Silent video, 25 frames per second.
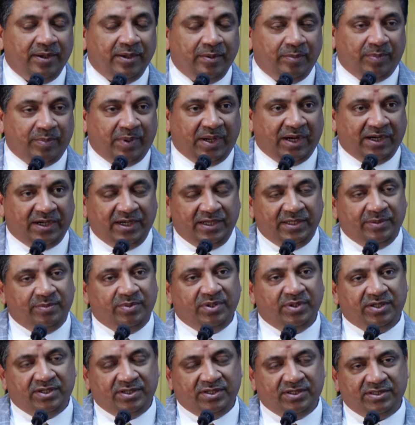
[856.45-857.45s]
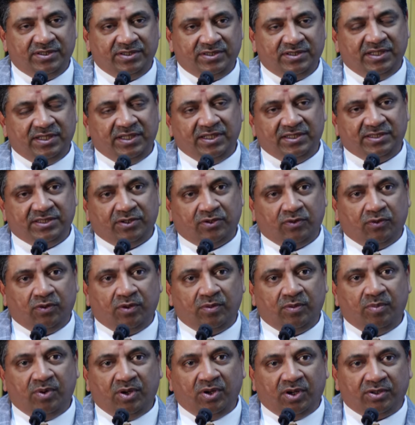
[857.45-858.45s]
partly because it's a
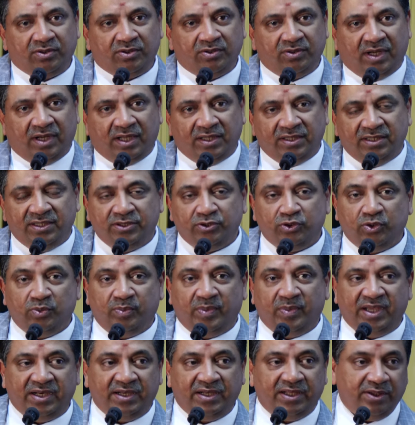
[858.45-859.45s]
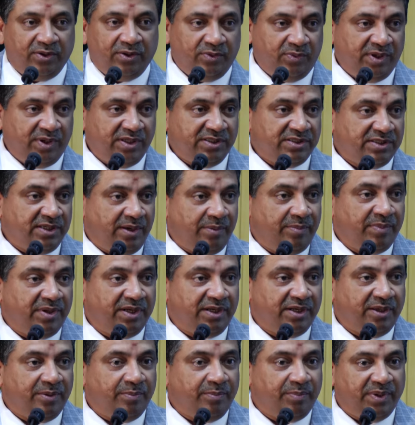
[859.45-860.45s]
roadblock to others who might otherwise come and
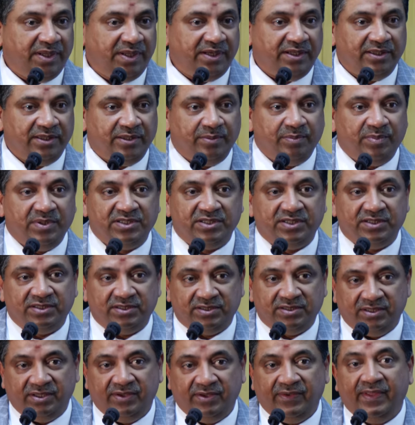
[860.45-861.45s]
compete in the business.